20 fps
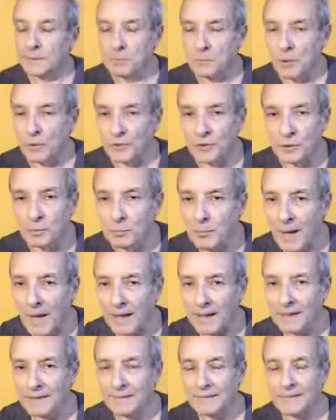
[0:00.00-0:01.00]
modern
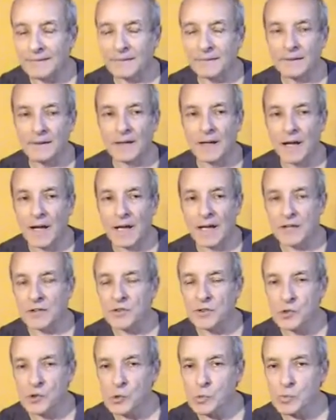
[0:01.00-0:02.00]
mind
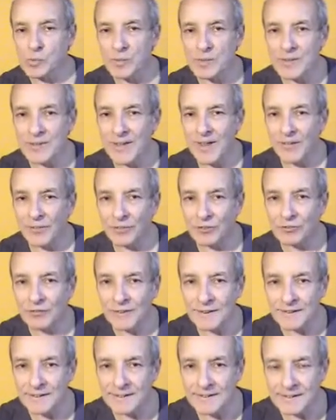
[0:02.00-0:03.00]
assumes that there
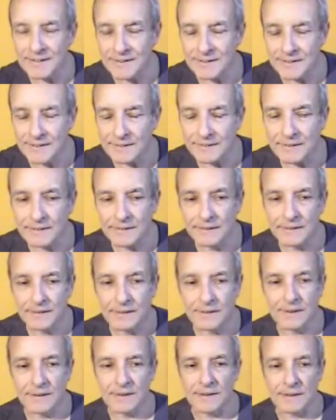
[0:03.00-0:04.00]
is.
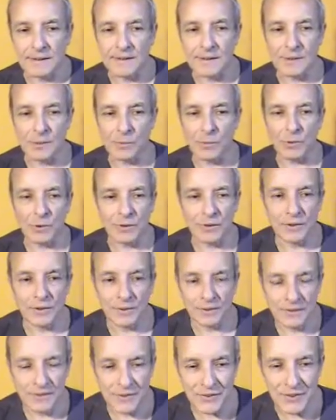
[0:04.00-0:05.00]
This is what
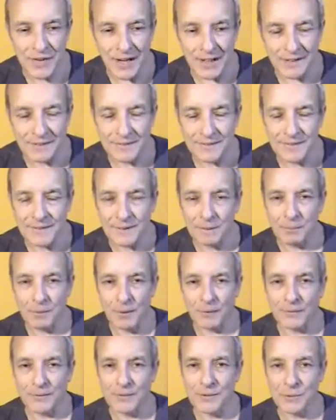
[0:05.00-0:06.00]
science is
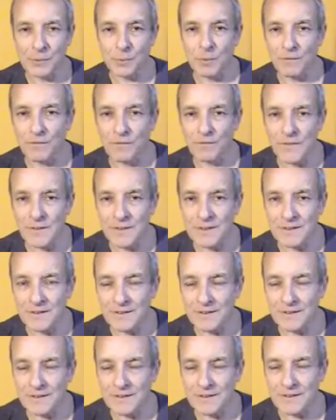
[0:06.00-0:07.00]
about, this is what
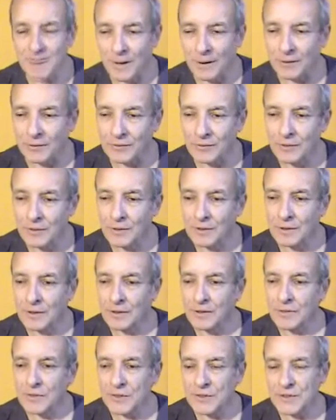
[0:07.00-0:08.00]
physics is about.
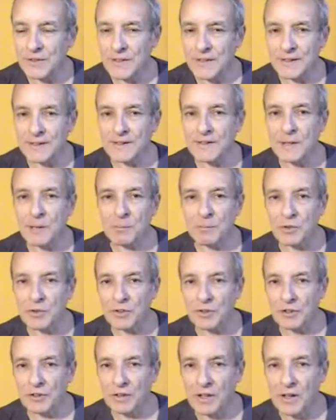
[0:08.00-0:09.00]
There's the
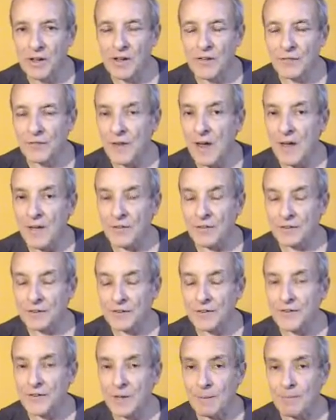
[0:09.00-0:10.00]
assumption that
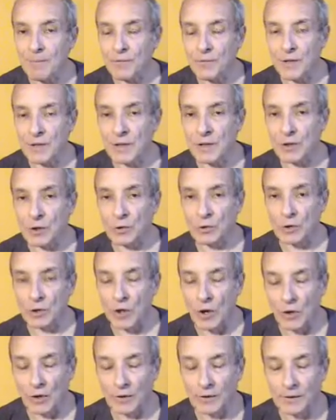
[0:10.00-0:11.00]
there's something
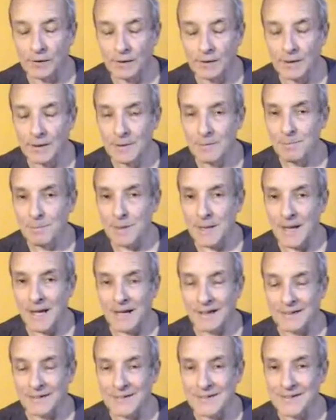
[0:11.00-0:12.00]
going on
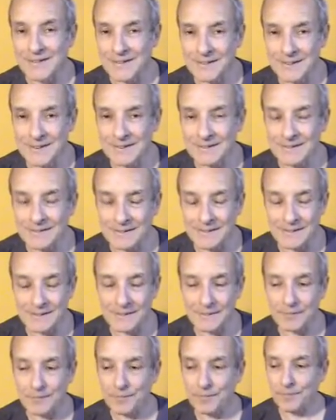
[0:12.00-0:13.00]
behind the
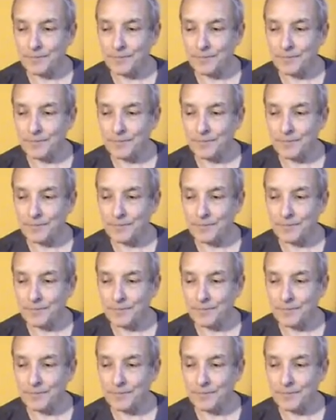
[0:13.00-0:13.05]
scenes.